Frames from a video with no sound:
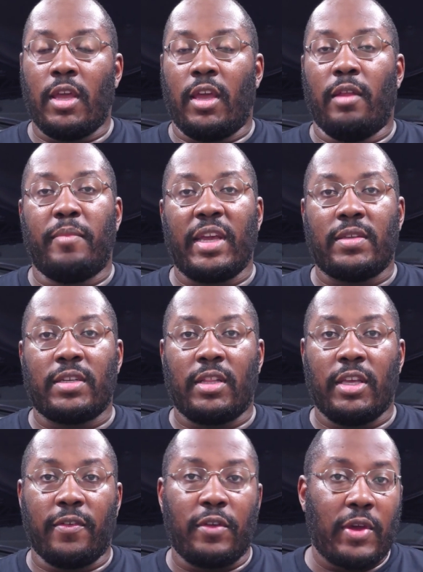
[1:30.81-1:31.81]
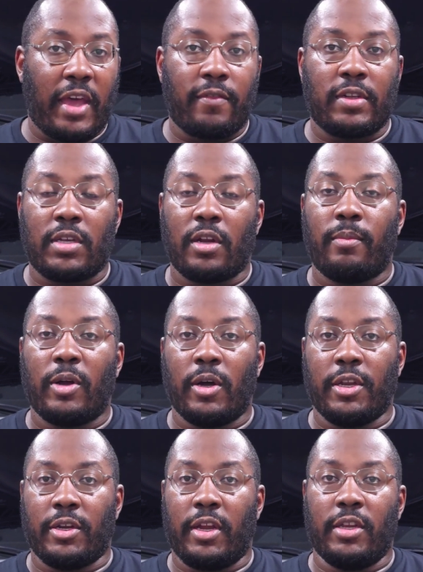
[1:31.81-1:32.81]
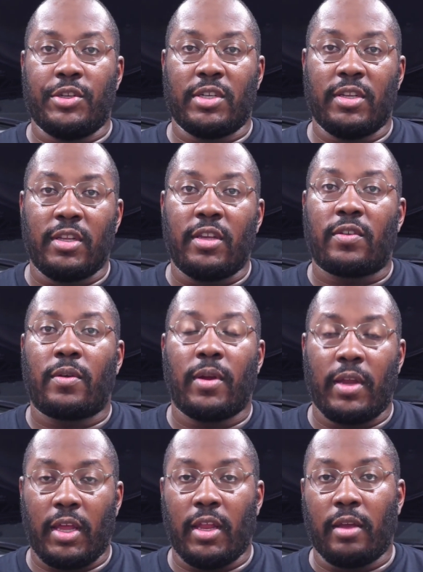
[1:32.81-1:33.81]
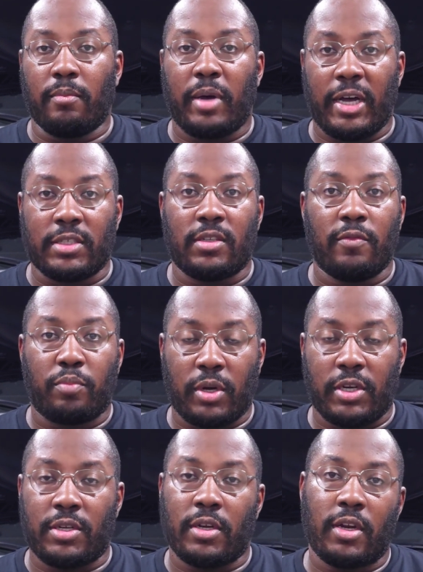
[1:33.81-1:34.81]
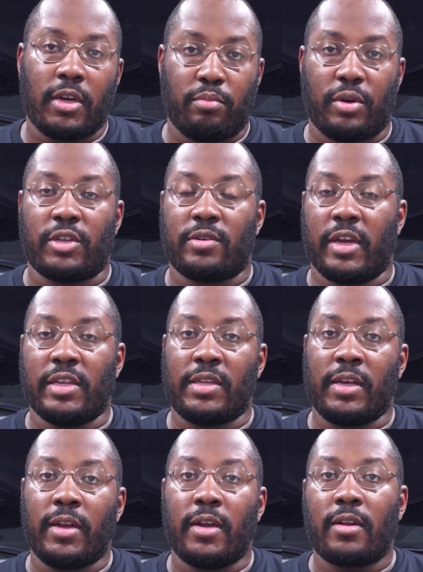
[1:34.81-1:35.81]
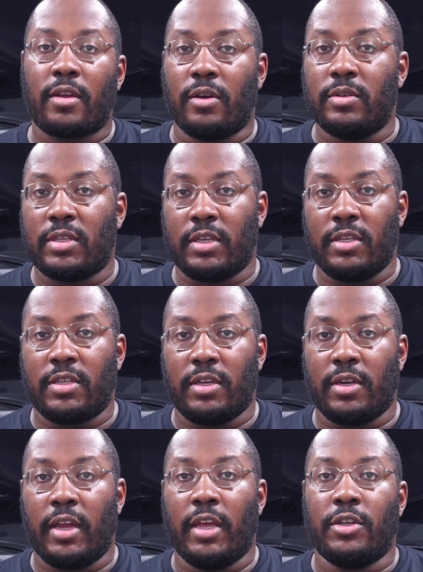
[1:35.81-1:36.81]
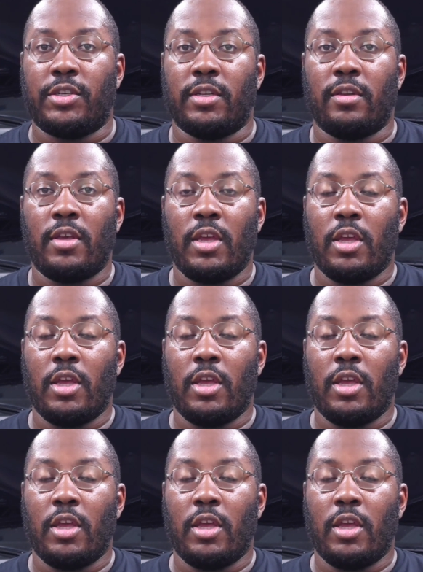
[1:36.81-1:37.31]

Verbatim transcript: And basically, if you have a turbo on your engine, it's creating positive pressure, and pressurized air goes into your engine.